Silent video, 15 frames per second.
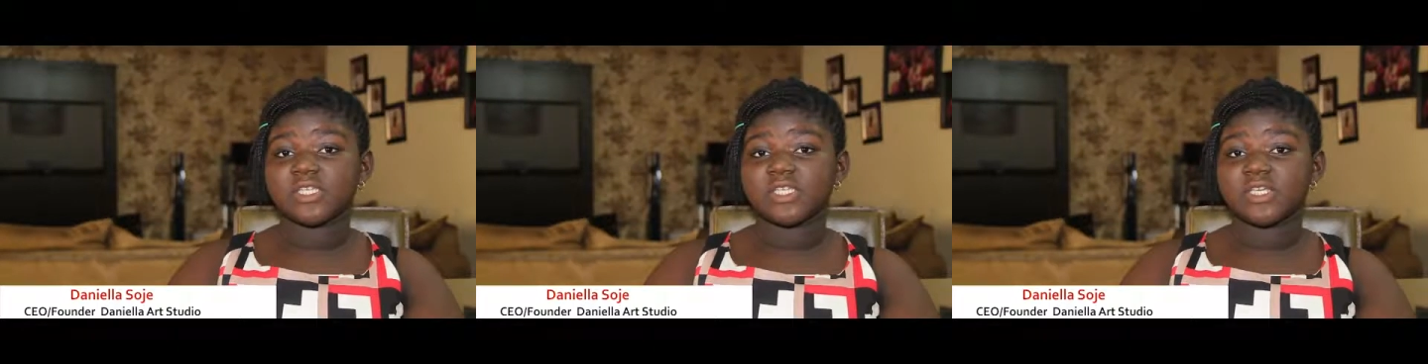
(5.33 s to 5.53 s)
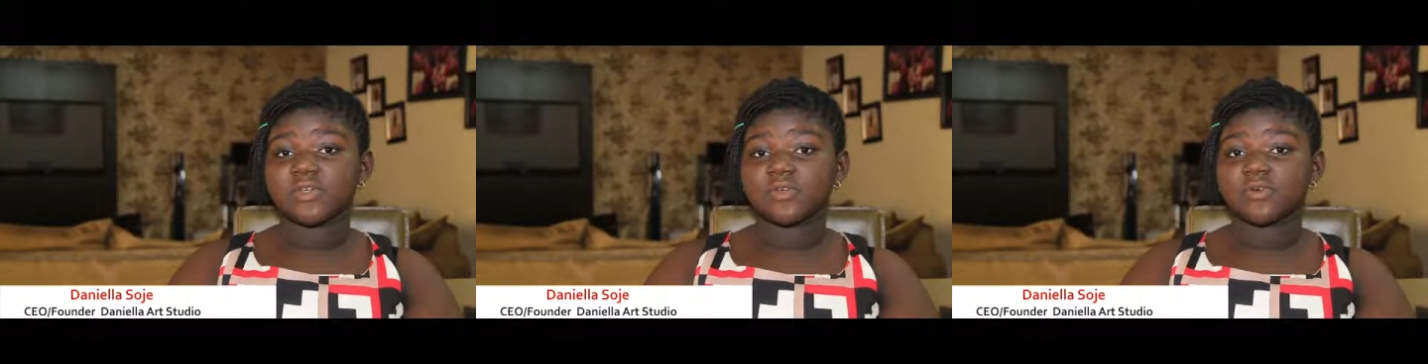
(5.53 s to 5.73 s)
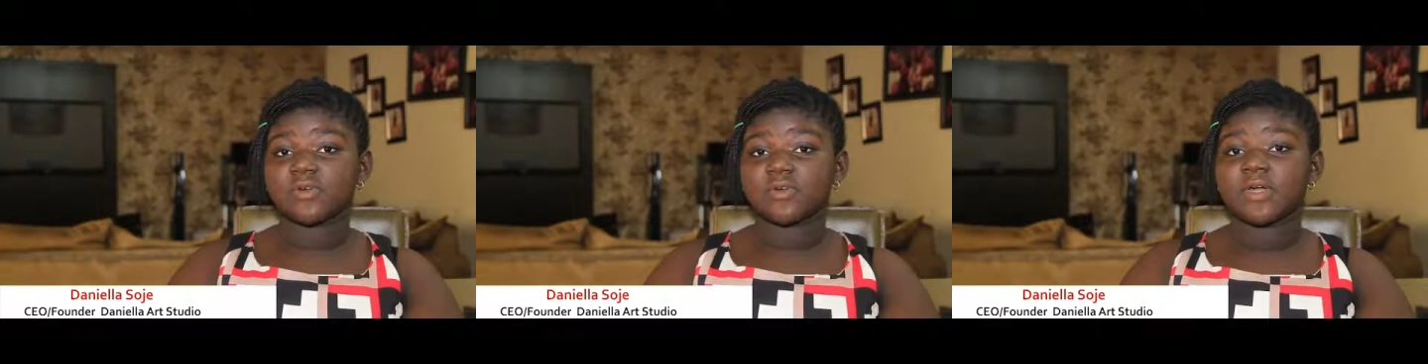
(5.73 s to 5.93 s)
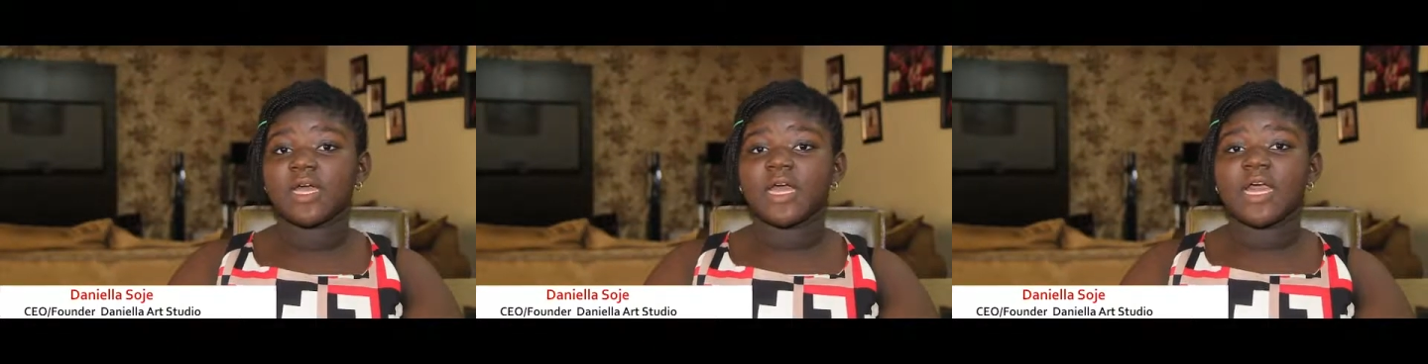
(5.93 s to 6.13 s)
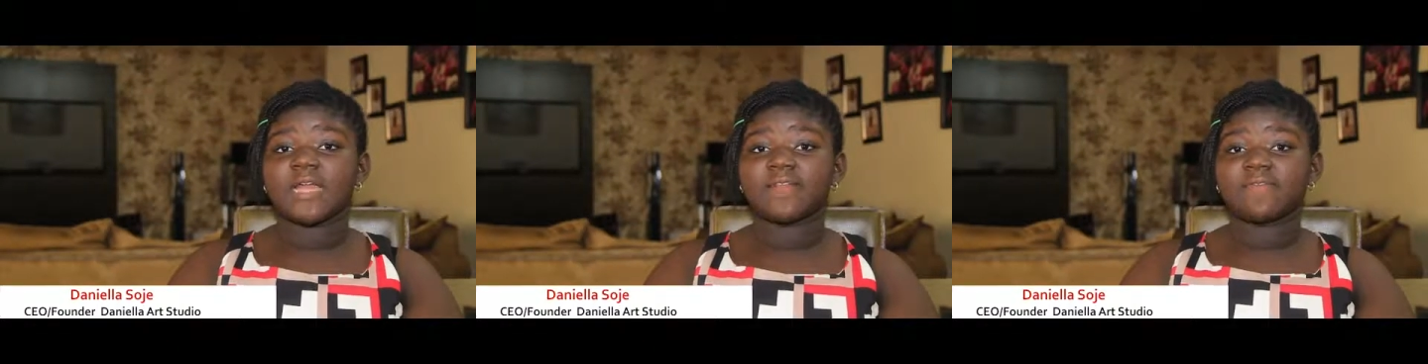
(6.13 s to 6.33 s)
the CEO
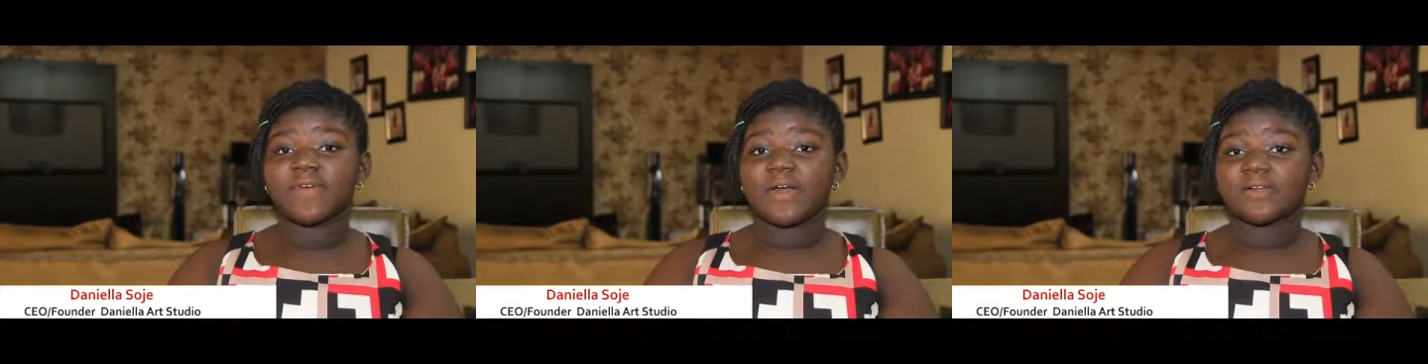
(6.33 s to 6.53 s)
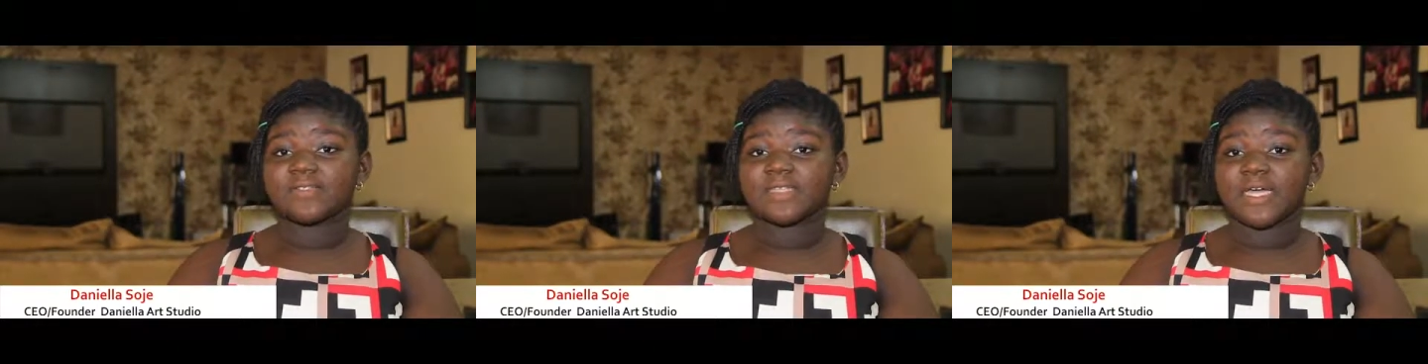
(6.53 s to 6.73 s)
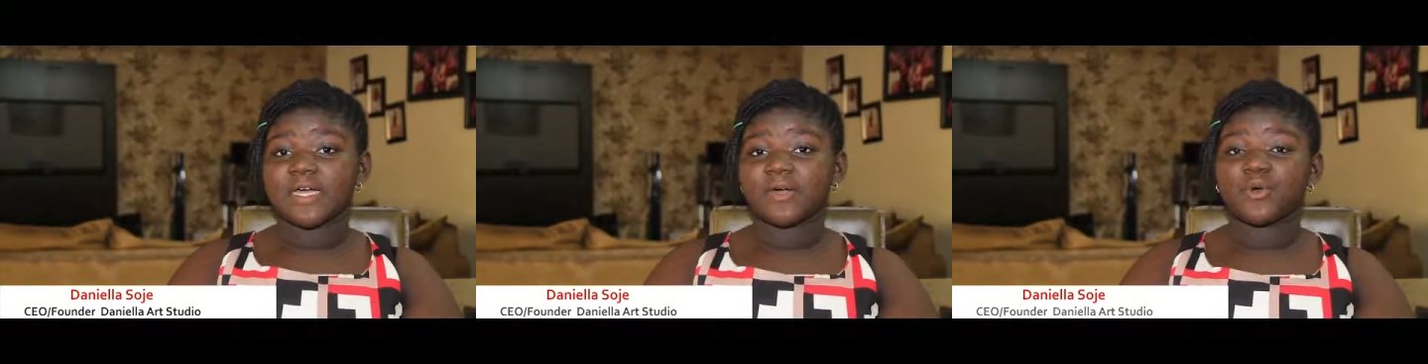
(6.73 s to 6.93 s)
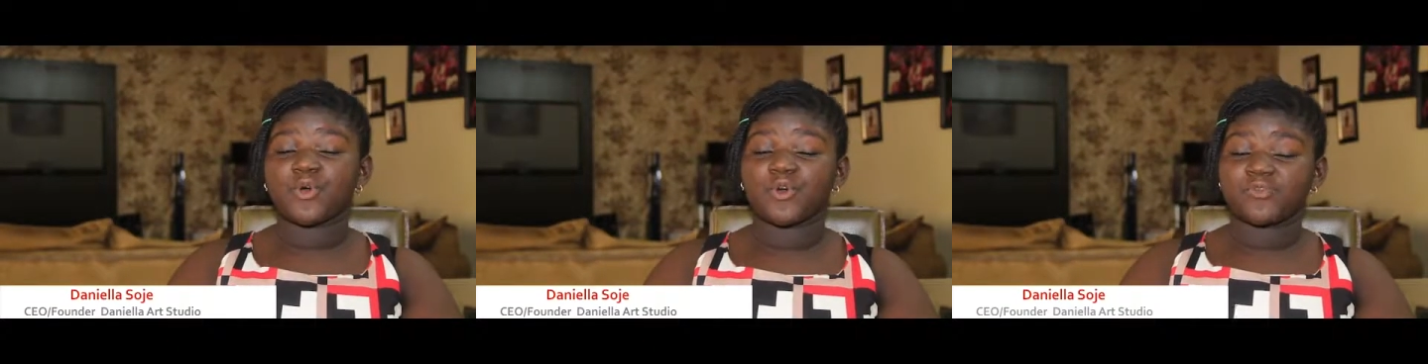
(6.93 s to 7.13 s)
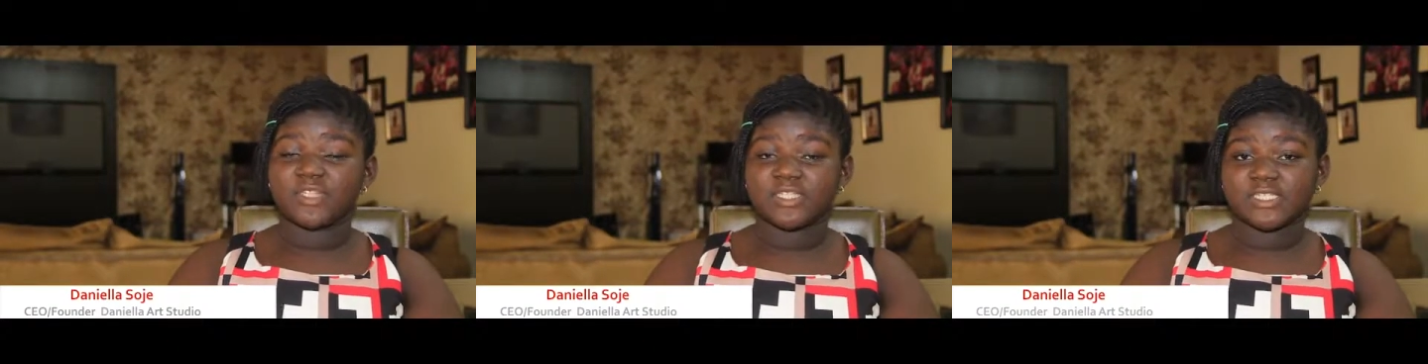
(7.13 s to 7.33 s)
and founder
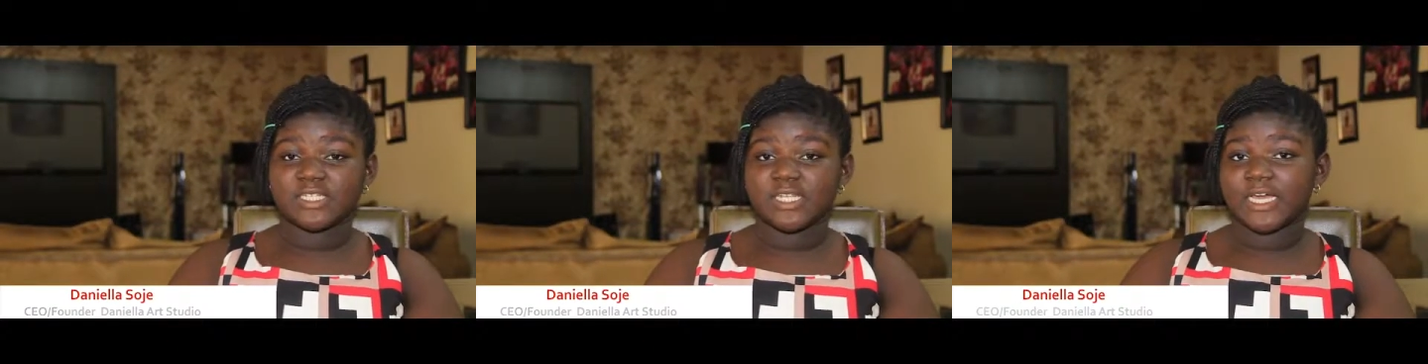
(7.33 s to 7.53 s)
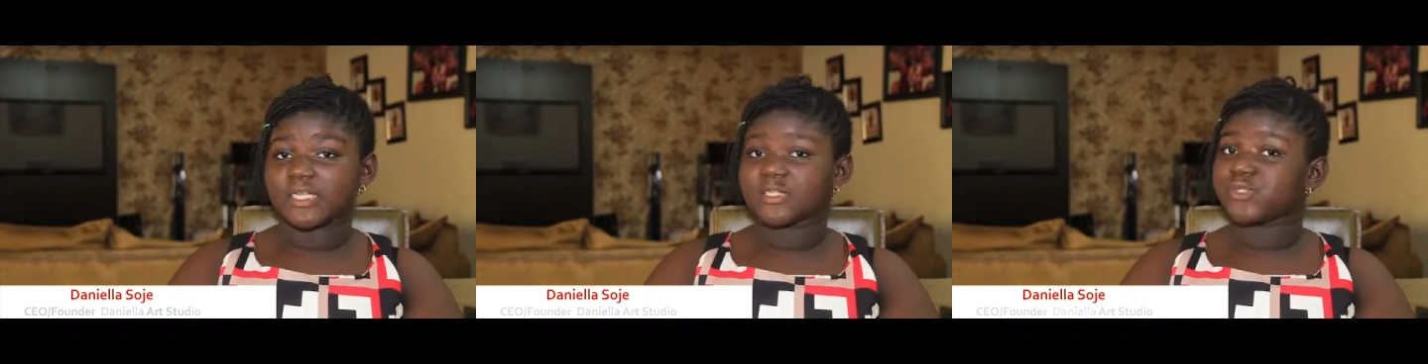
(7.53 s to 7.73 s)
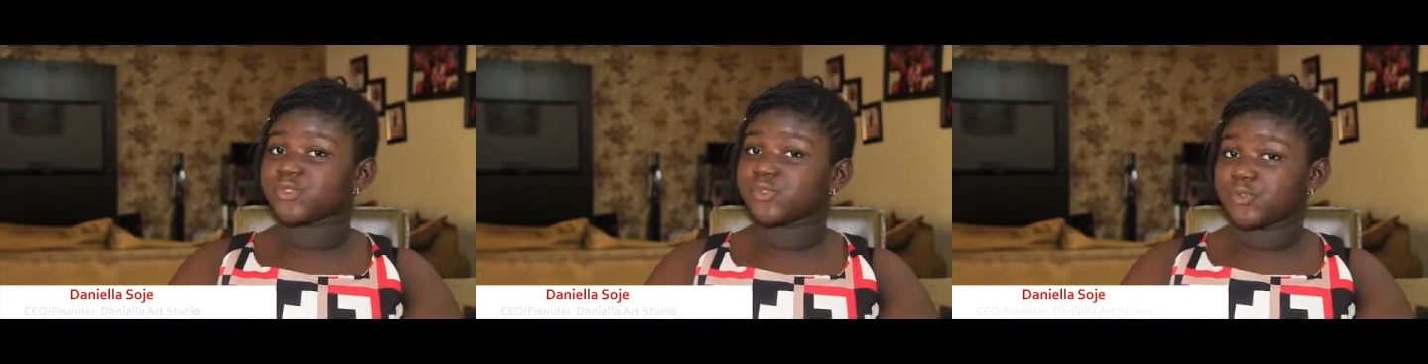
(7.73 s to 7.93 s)
of Daniella Art